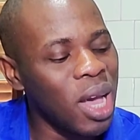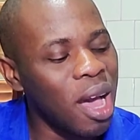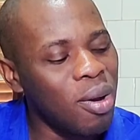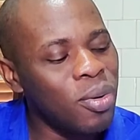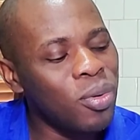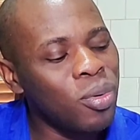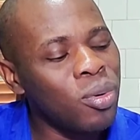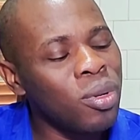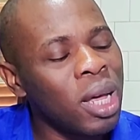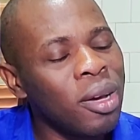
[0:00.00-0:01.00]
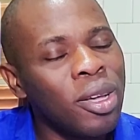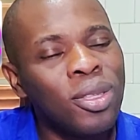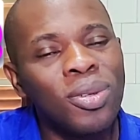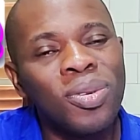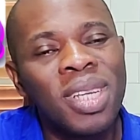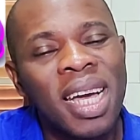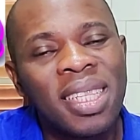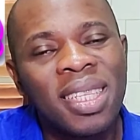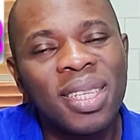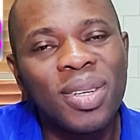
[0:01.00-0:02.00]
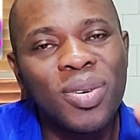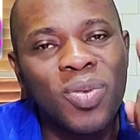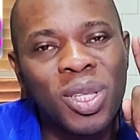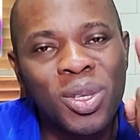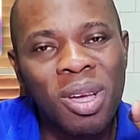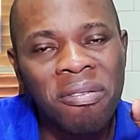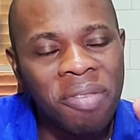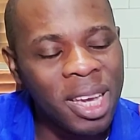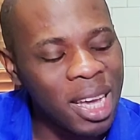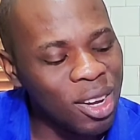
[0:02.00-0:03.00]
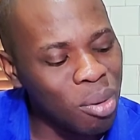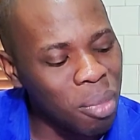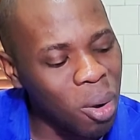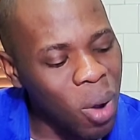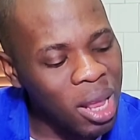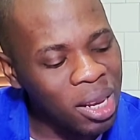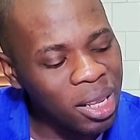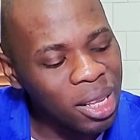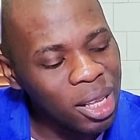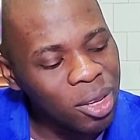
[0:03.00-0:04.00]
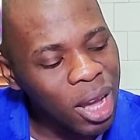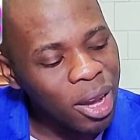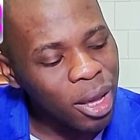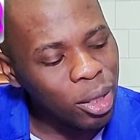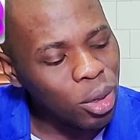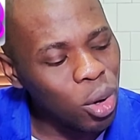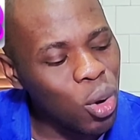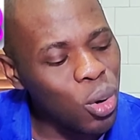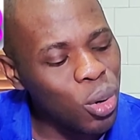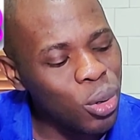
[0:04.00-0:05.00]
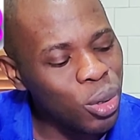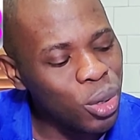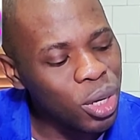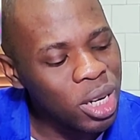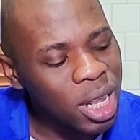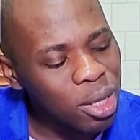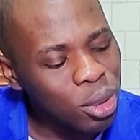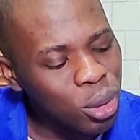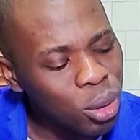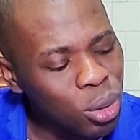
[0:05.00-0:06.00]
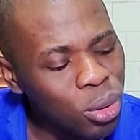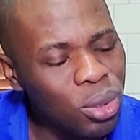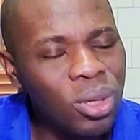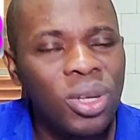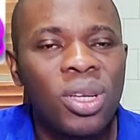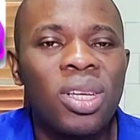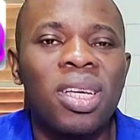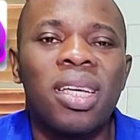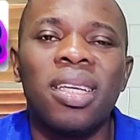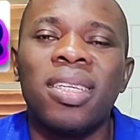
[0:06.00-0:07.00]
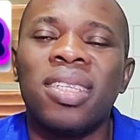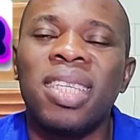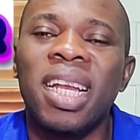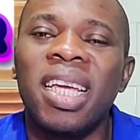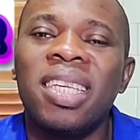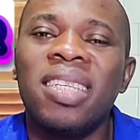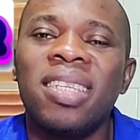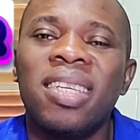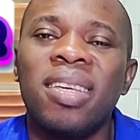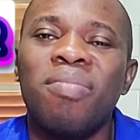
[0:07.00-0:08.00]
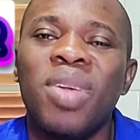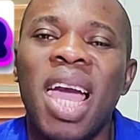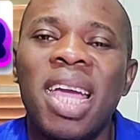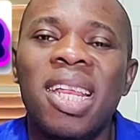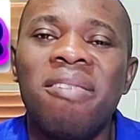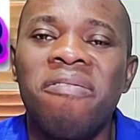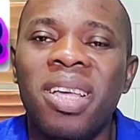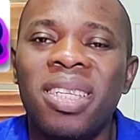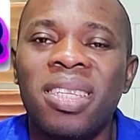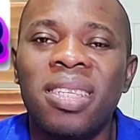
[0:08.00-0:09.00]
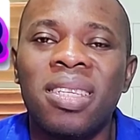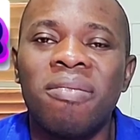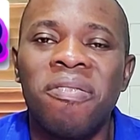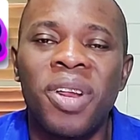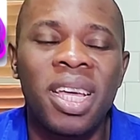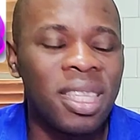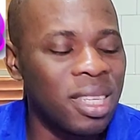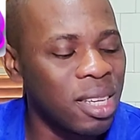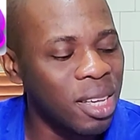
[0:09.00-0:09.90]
How we are going to do that? With your finger number 1, you are going to hold the 2 strings behind the first fret,